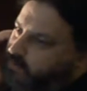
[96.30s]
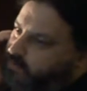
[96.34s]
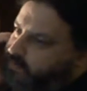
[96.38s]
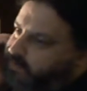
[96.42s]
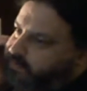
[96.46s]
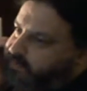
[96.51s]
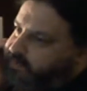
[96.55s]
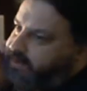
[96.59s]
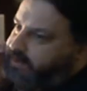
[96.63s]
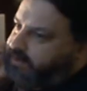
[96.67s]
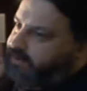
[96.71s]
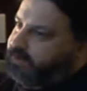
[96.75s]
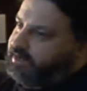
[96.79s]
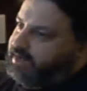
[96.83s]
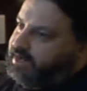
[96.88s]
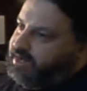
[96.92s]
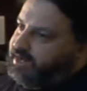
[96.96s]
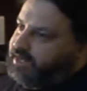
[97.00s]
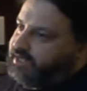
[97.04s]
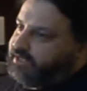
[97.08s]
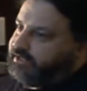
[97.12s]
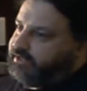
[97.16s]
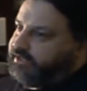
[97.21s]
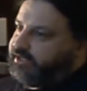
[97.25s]
we're
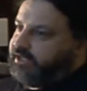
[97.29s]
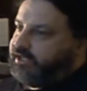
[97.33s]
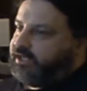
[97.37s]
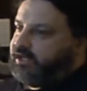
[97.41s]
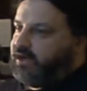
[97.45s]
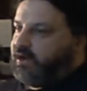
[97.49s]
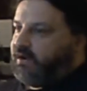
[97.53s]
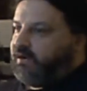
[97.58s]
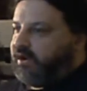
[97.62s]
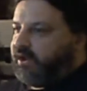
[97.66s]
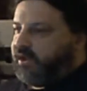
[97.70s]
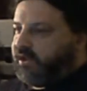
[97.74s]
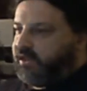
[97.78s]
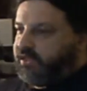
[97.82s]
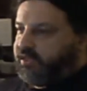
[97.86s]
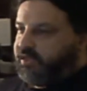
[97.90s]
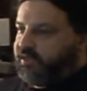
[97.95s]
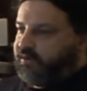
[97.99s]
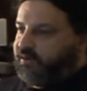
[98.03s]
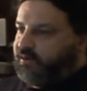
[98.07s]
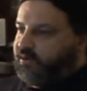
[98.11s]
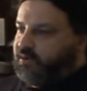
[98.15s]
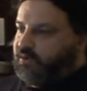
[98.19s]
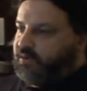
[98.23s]
actually going
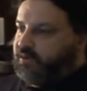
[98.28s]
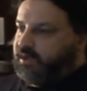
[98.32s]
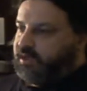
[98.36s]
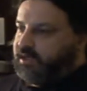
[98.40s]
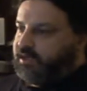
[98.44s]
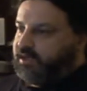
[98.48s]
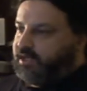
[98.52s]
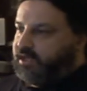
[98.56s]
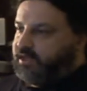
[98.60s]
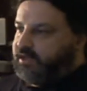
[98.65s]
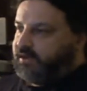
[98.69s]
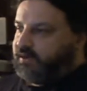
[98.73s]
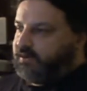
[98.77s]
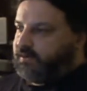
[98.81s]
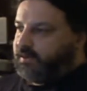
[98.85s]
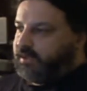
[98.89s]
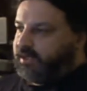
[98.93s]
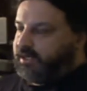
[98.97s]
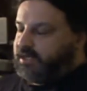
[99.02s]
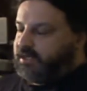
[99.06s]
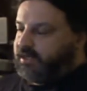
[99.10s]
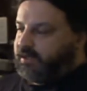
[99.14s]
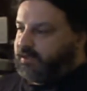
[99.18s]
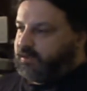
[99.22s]
through another
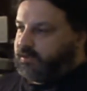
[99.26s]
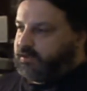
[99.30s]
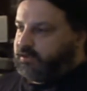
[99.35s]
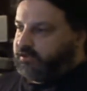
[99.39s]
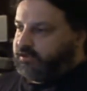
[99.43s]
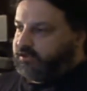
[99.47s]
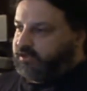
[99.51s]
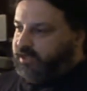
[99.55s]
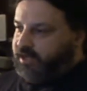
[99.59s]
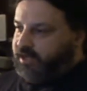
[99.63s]
one of those